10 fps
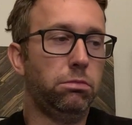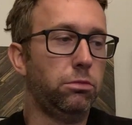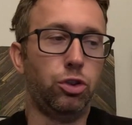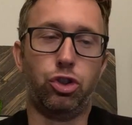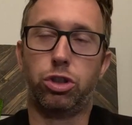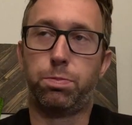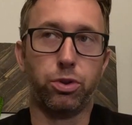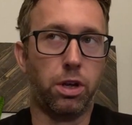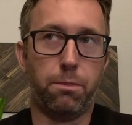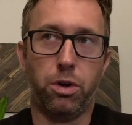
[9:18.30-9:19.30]
you just put
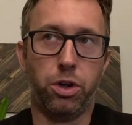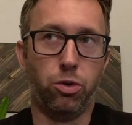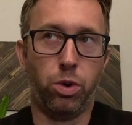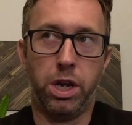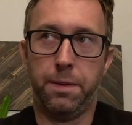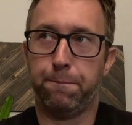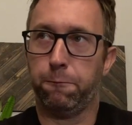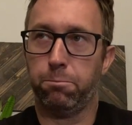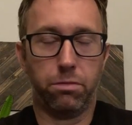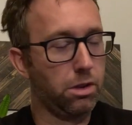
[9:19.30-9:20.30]
that money away,
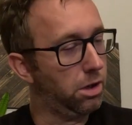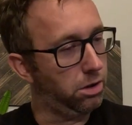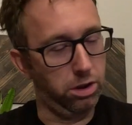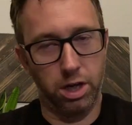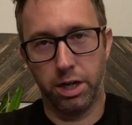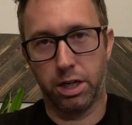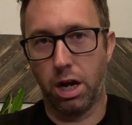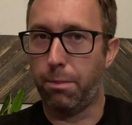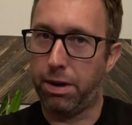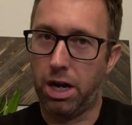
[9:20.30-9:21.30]
let it
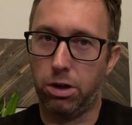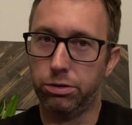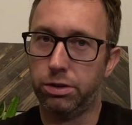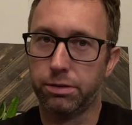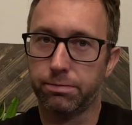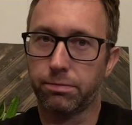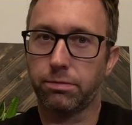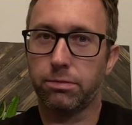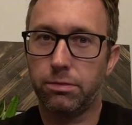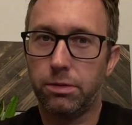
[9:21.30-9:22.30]
compound.
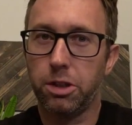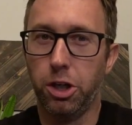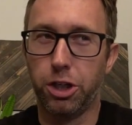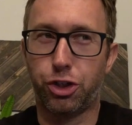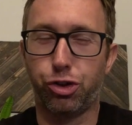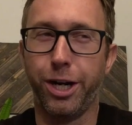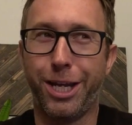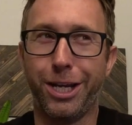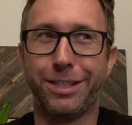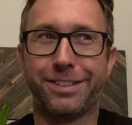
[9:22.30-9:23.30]
And the trick
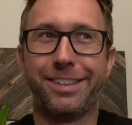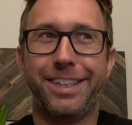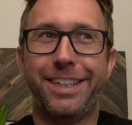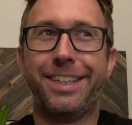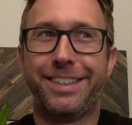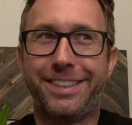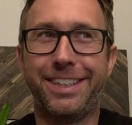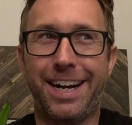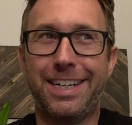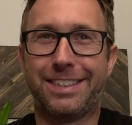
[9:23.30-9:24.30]
is to
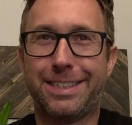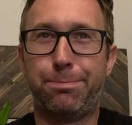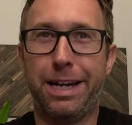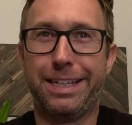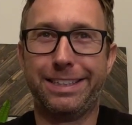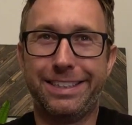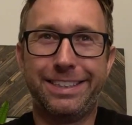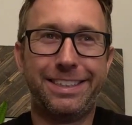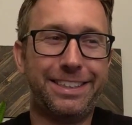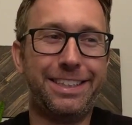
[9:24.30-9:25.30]
not spend
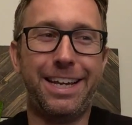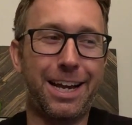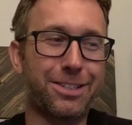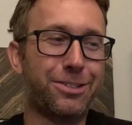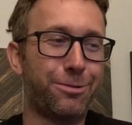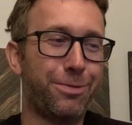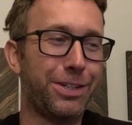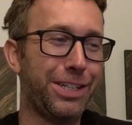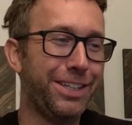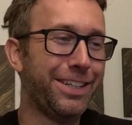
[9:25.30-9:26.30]
the extra
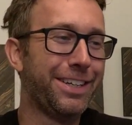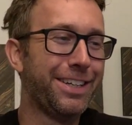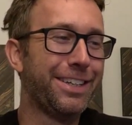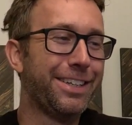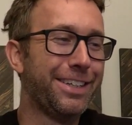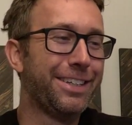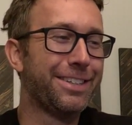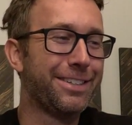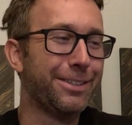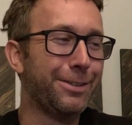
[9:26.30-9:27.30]
money.
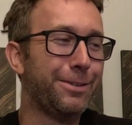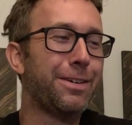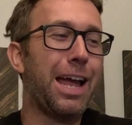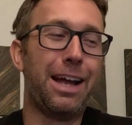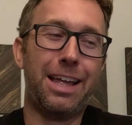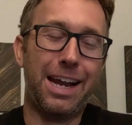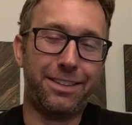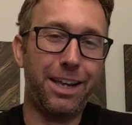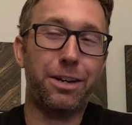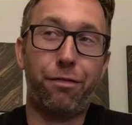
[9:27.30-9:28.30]
So at
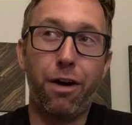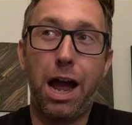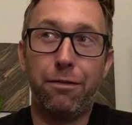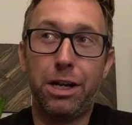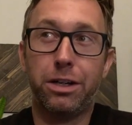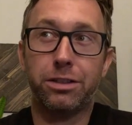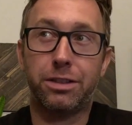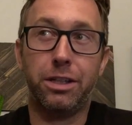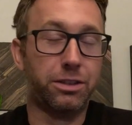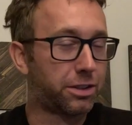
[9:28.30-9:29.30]
the end of 5 years,
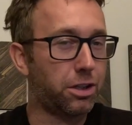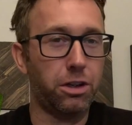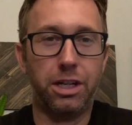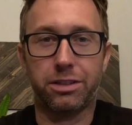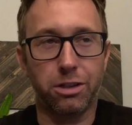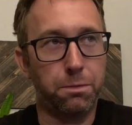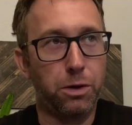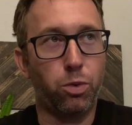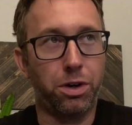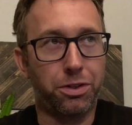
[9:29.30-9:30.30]
it's gonna be
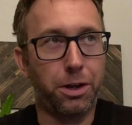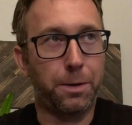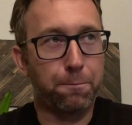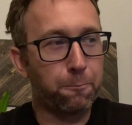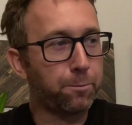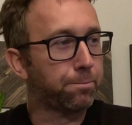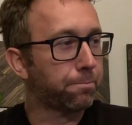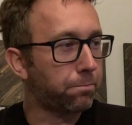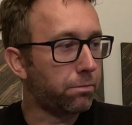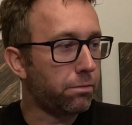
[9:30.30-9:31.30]
worth it.
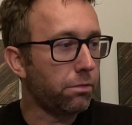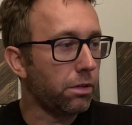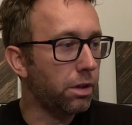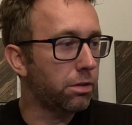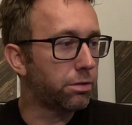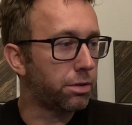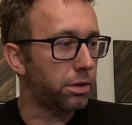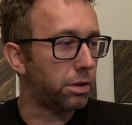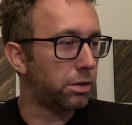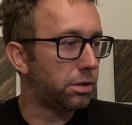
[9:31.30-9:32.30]

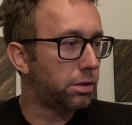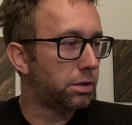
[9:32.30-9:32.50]
So,